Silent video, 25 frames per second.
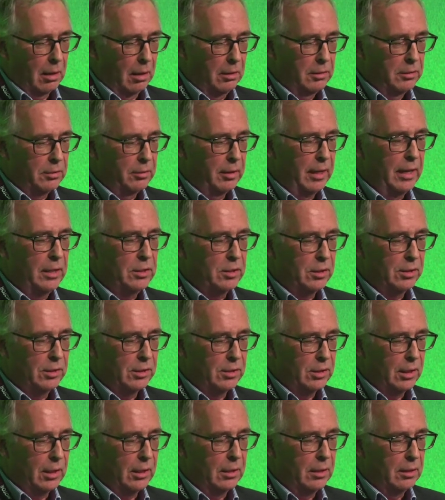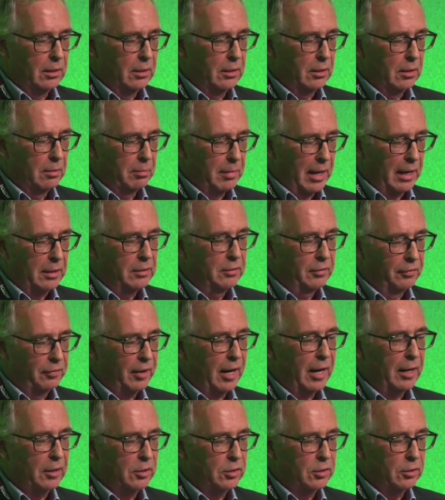Under agency, the
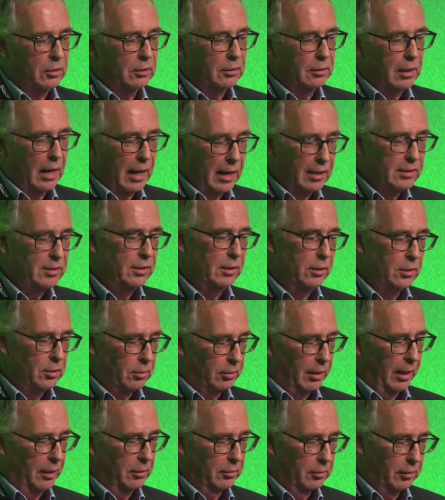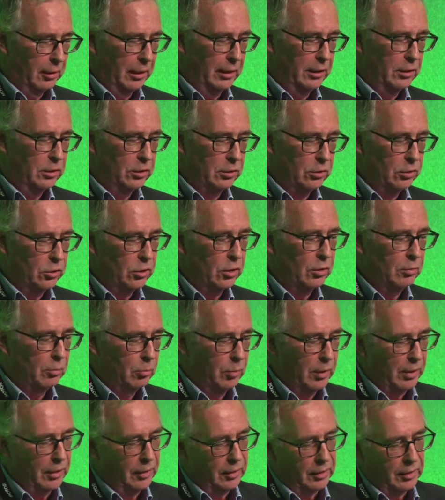manufacturer has the direct
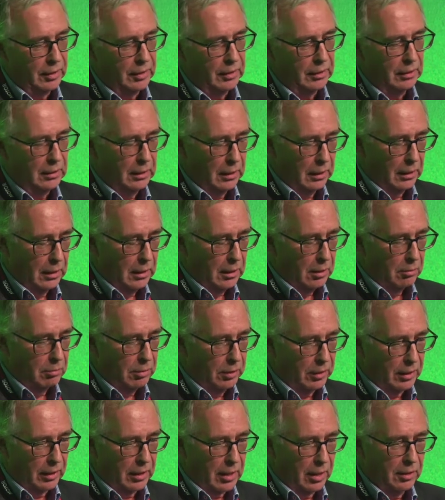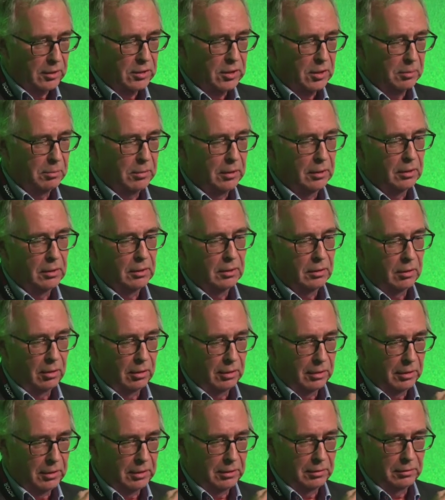relationship with the customer
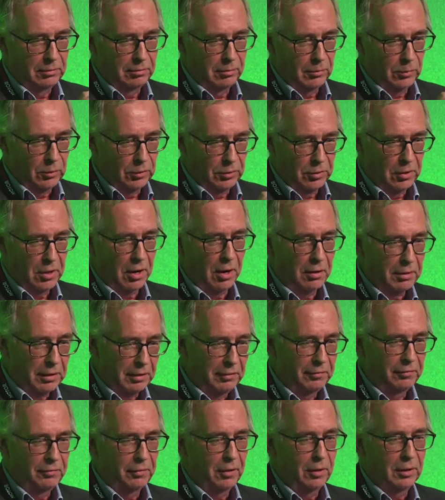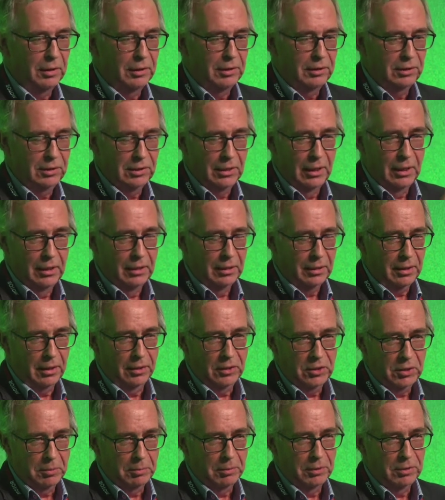on the new car invoice
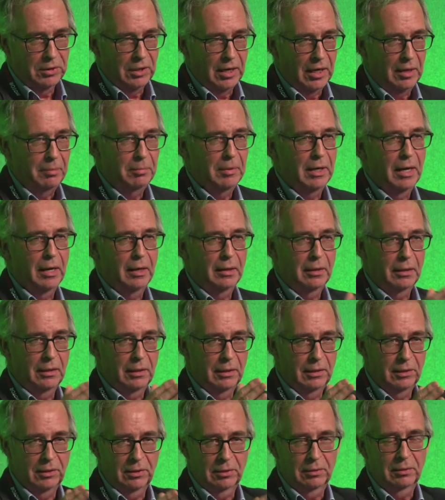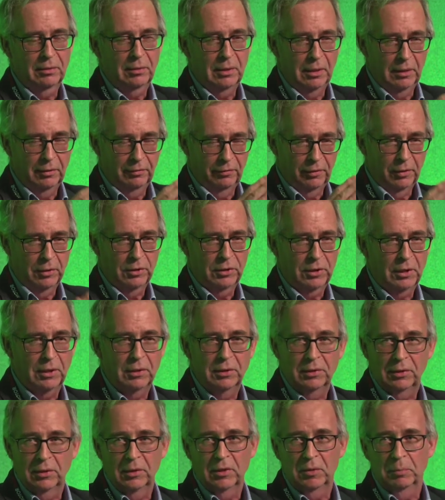customer's name there, it's in the
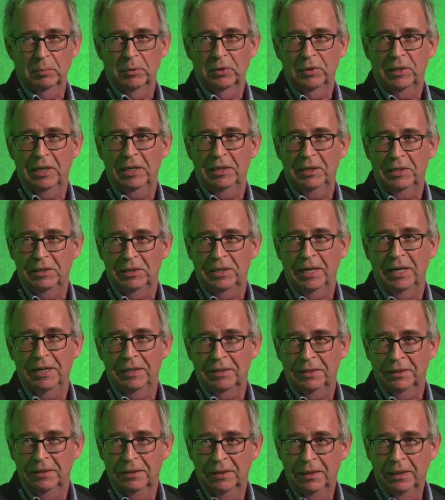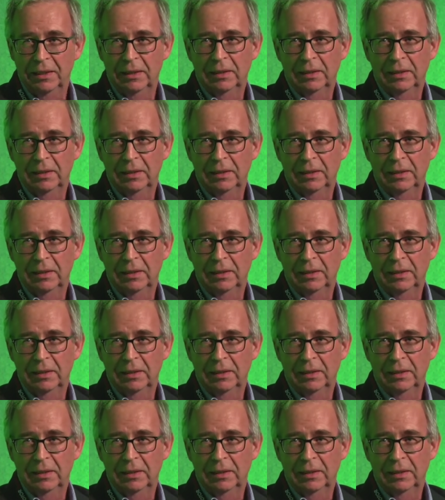first instance Mercedes data.